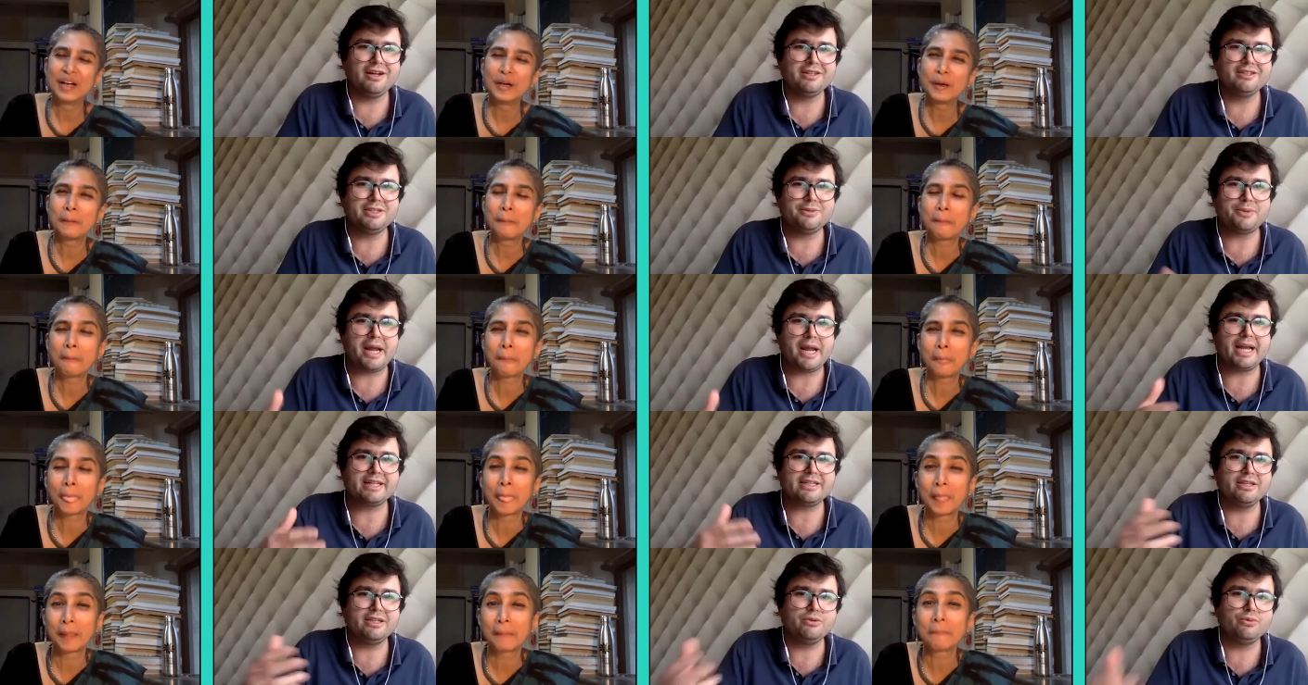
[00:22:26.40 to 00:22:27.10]

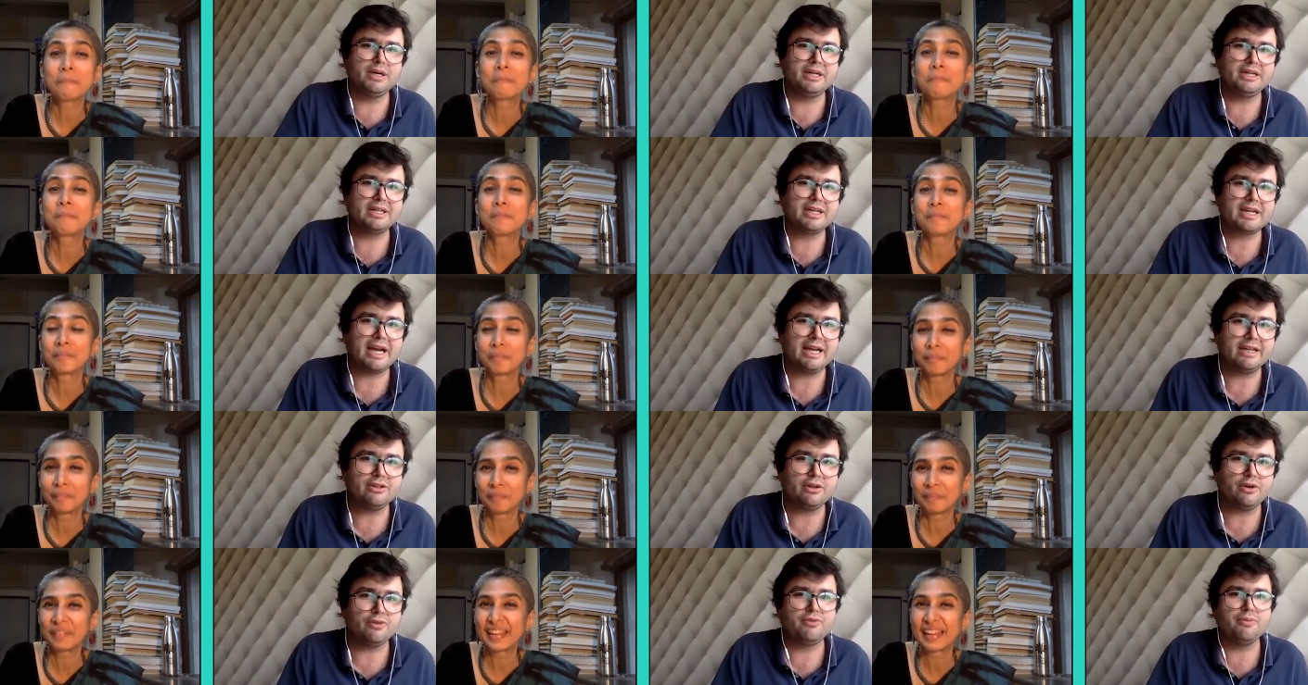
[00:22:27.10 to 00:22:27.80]
Speaker 1: directing one
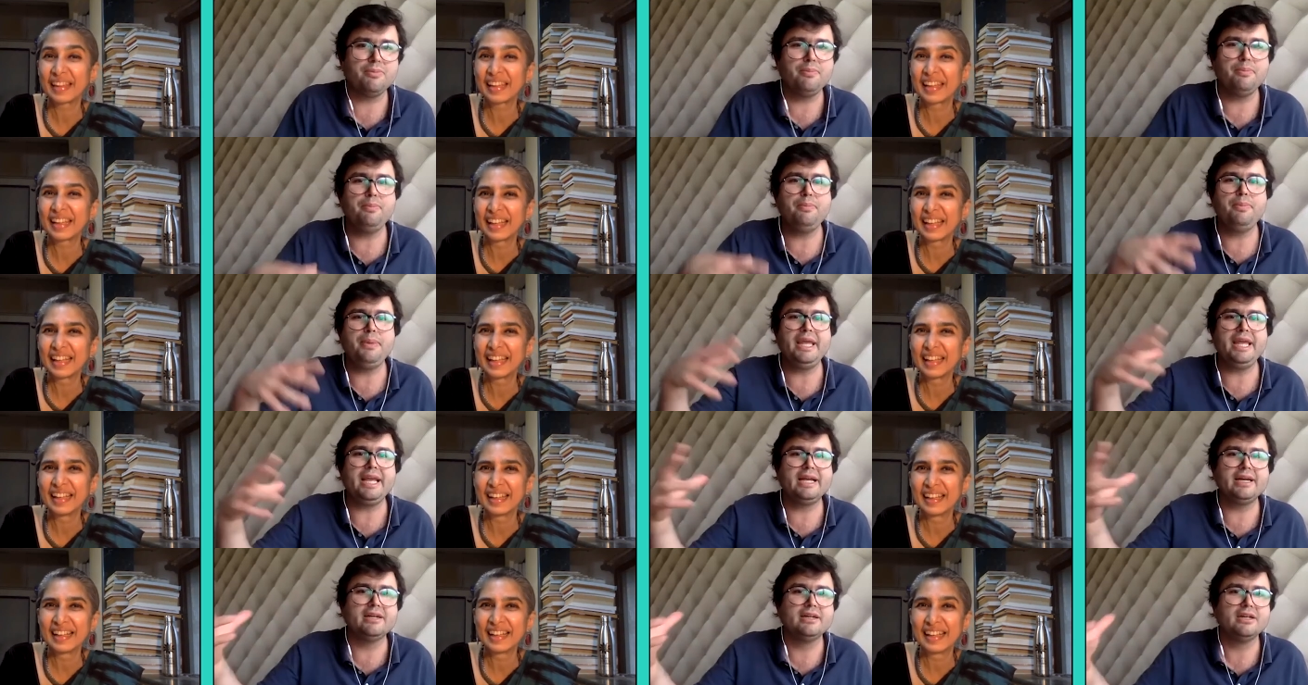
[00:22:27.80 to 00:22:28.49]
kind of
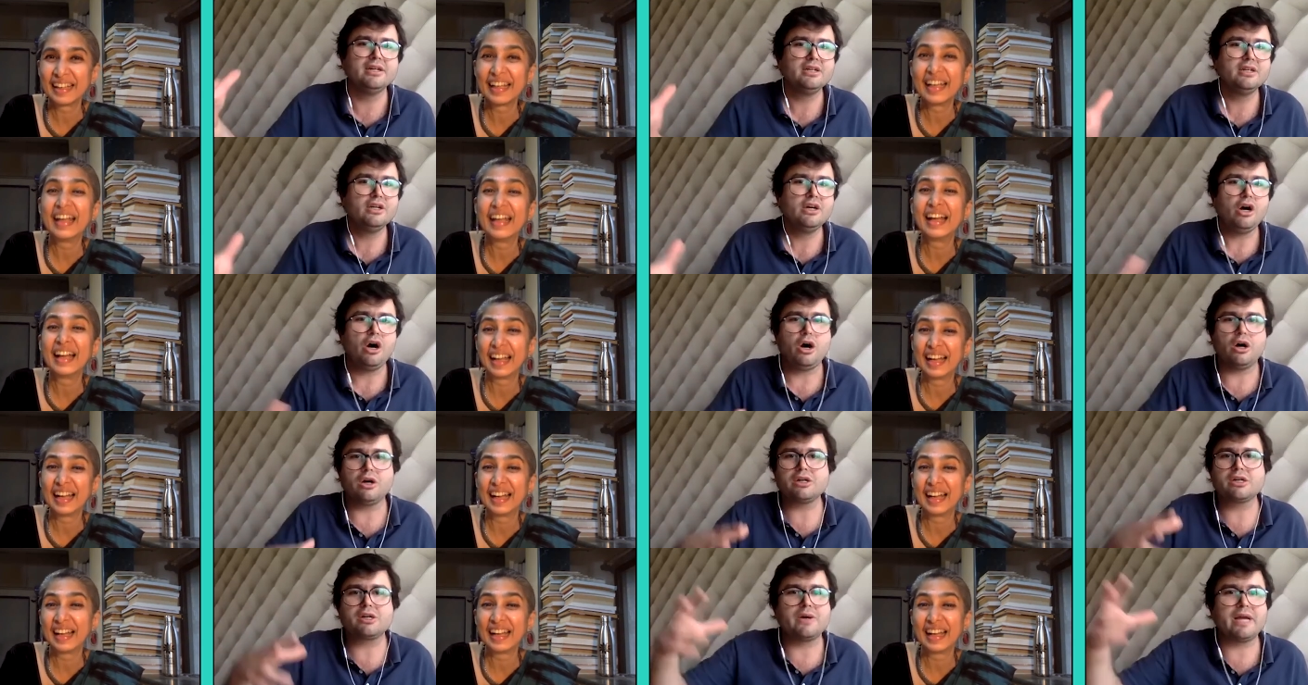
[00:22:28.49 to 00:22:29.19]
big
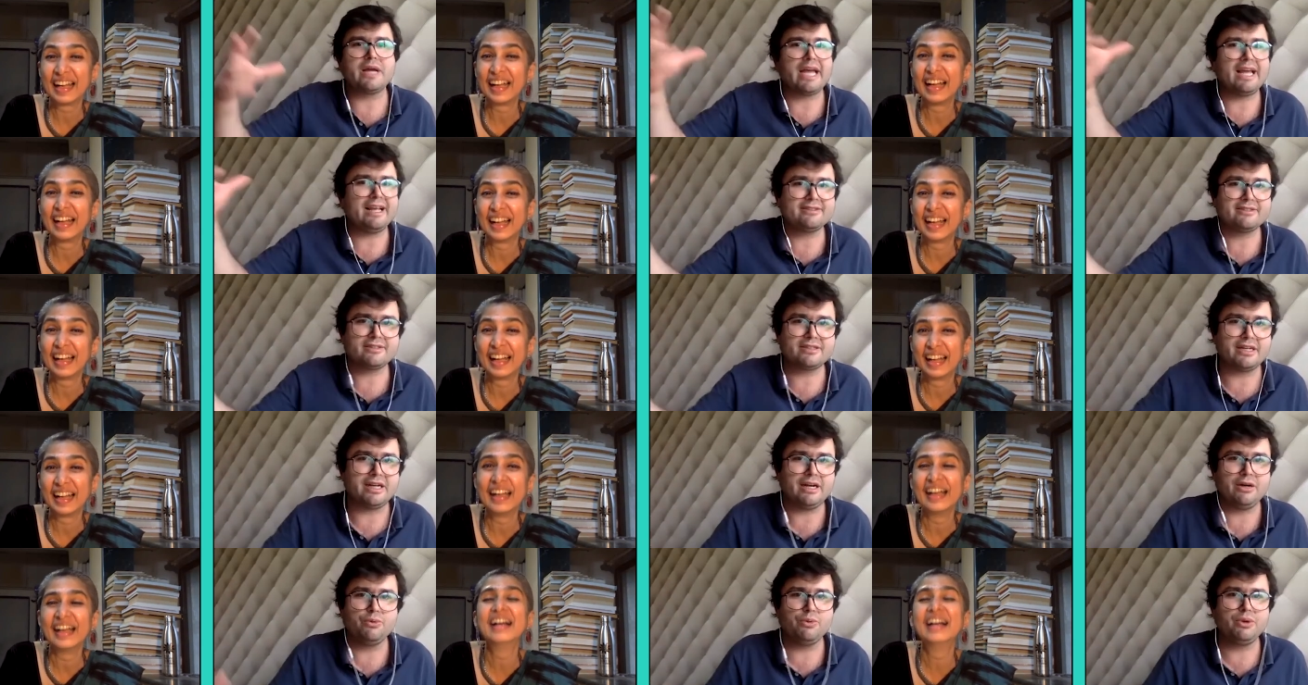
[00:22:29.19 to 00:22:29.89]

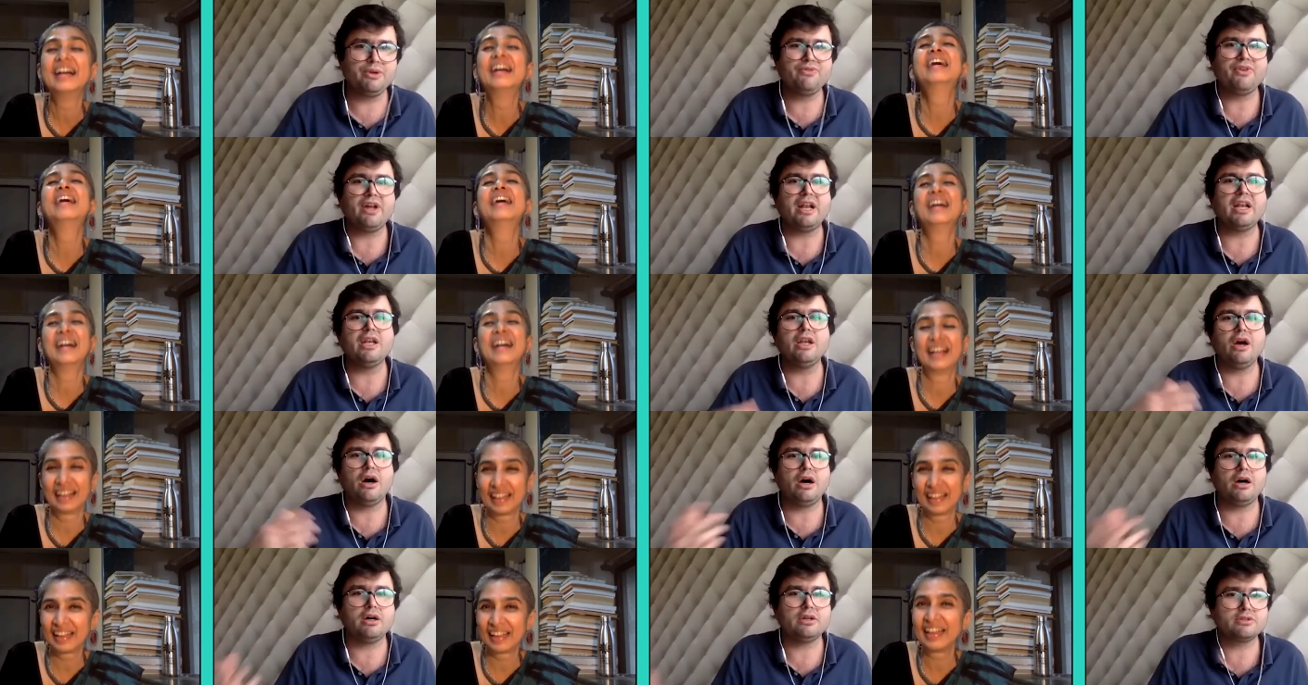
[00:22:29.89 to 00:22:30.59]
orchestra with a
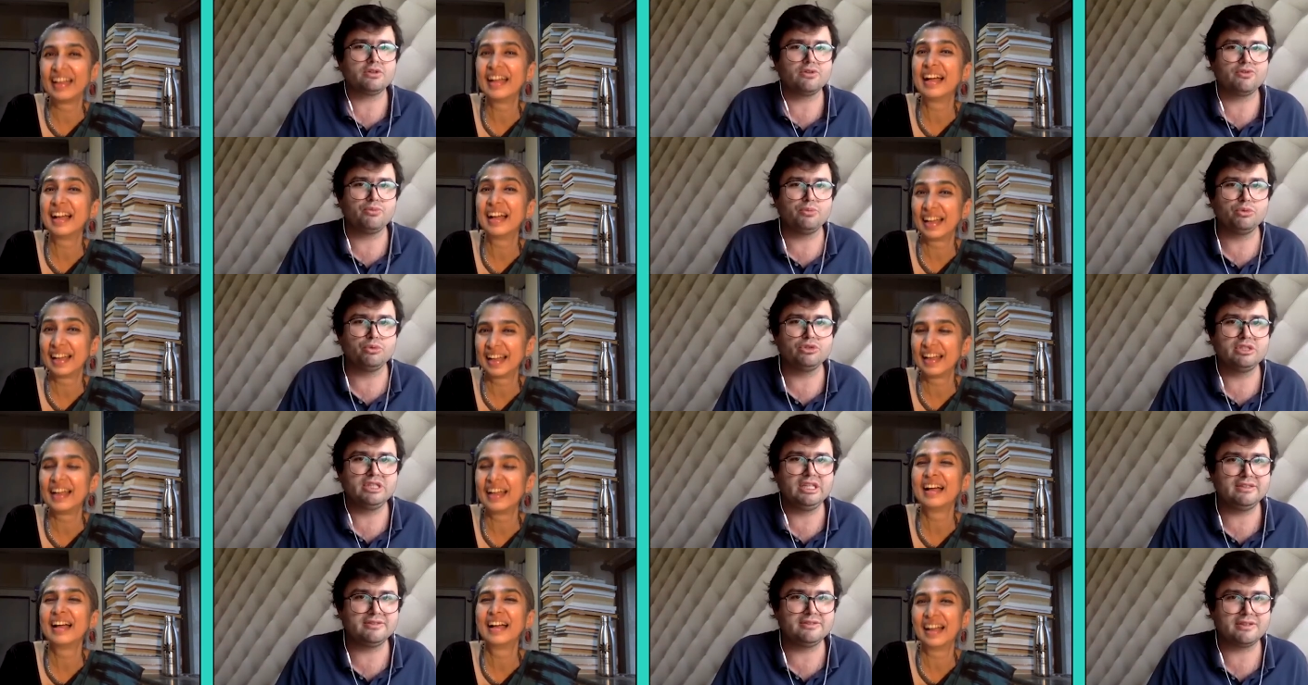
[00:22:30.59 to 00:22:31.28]
lot of
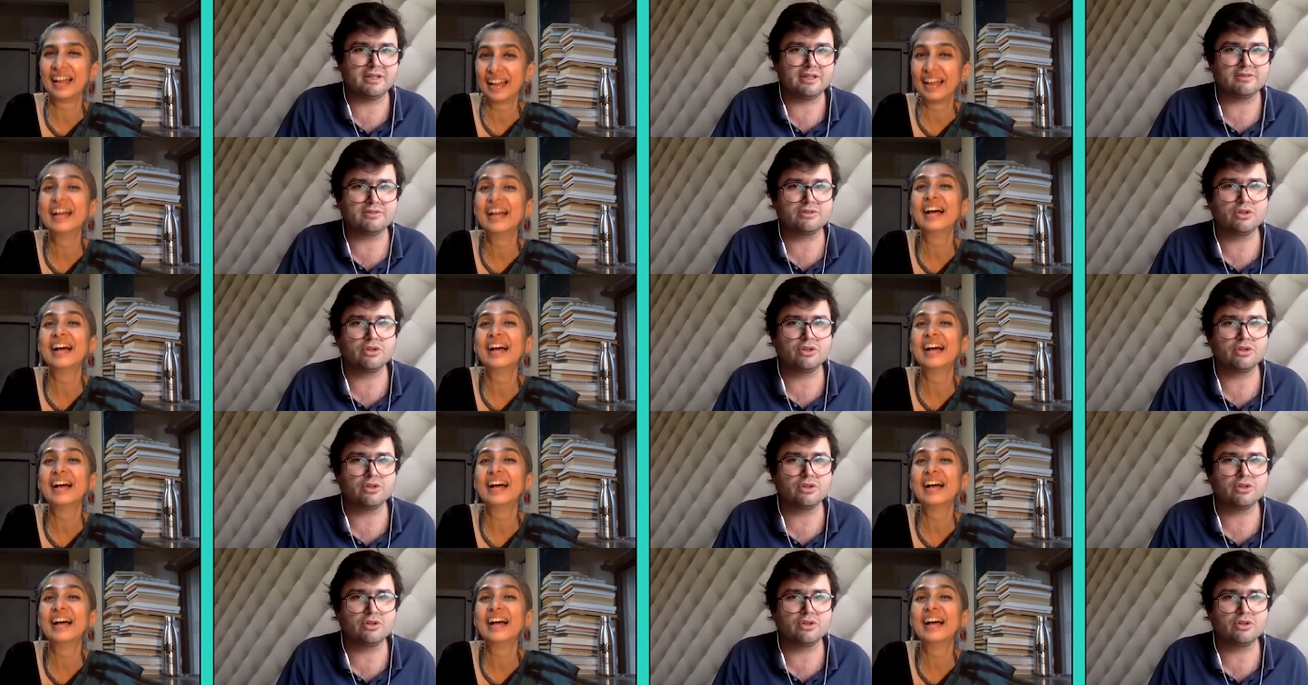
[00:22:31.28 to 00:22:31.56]
musicians.